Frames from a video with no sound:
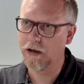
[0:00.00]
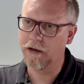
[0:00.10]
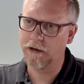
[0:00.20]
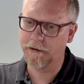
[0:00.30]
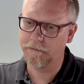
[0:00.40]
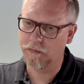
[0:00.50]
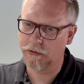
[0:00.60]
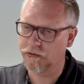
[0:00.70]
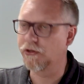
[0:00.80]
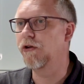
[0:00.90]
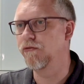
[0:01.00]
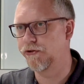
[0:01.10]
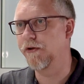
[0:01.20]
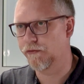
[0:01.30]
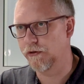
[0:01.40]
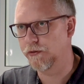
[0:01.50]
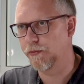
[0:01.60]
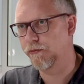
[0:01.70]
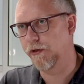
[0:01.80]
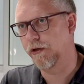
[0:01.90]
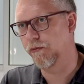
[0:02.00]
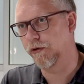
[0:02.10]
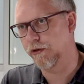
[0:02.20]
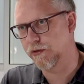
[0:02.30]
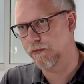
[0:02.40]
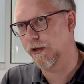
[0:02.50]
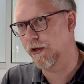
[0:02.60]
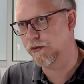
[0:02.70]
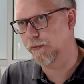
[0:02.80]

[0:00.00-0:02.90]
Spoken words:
There is a huge difference between what is being